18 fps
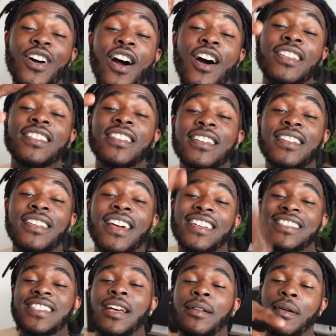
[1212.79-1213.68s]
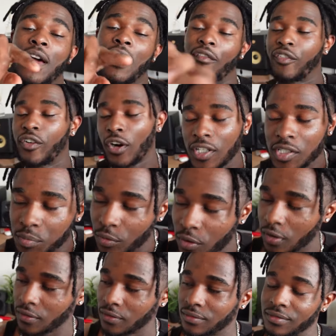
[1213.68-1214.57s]
on the next time and of course
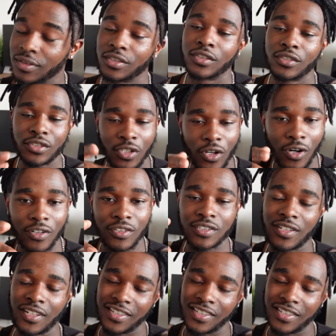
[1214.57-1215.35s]
bro the tutorials